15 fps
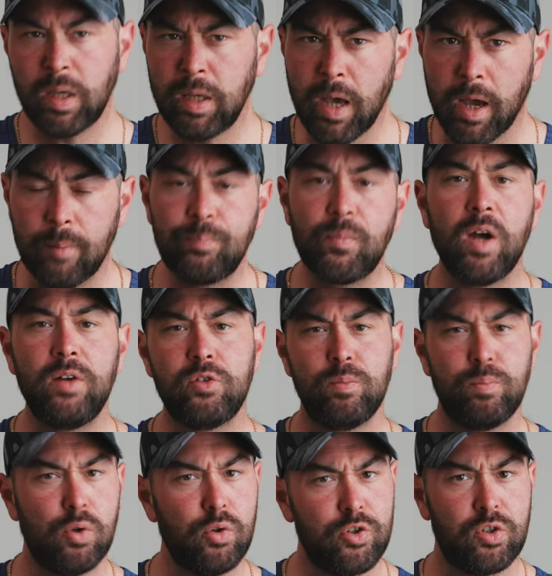Yeah, I do
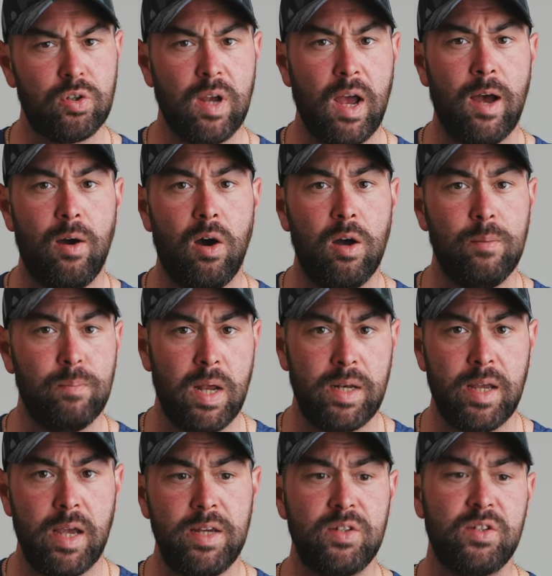push on
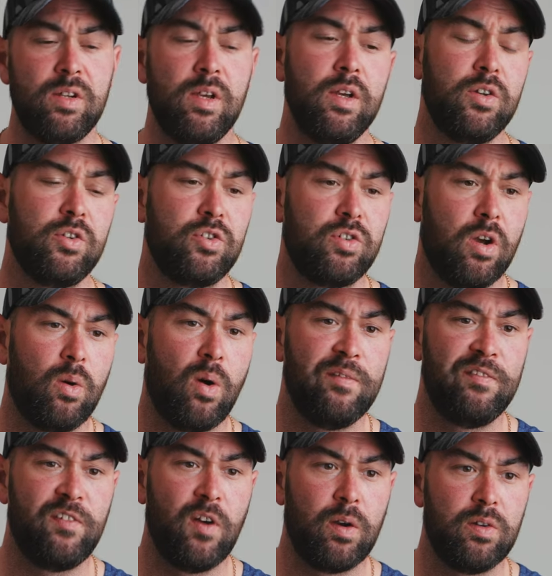Mondays. So
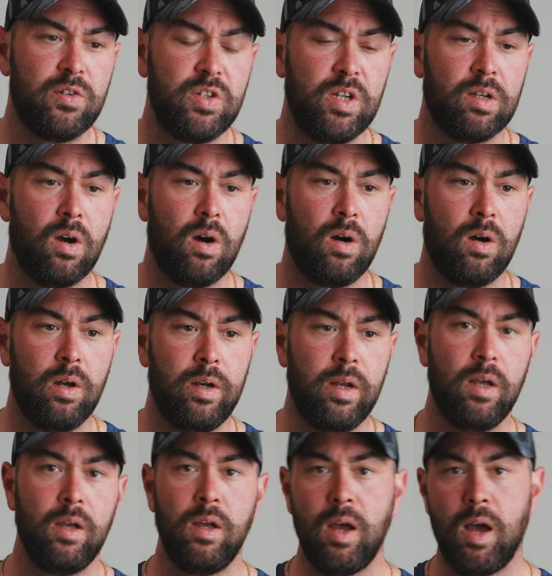I'm focusing
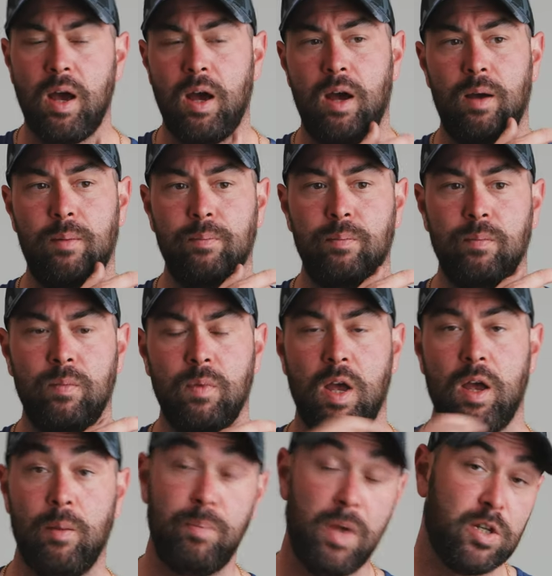on
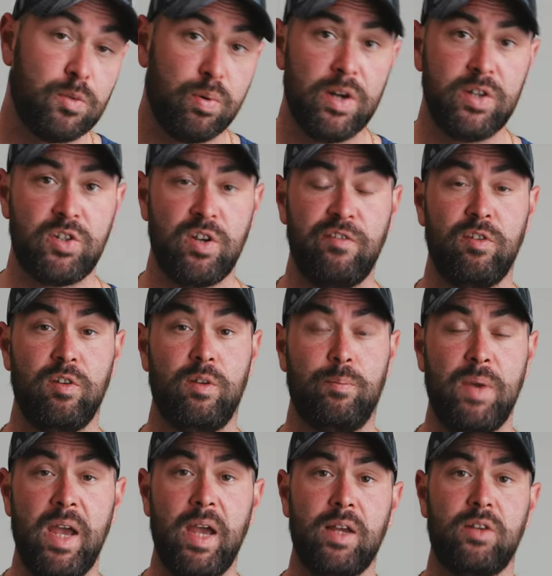bench press, so for the
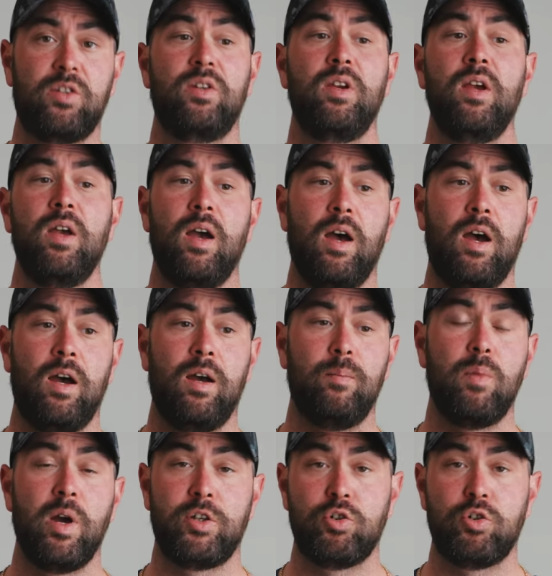pecs, my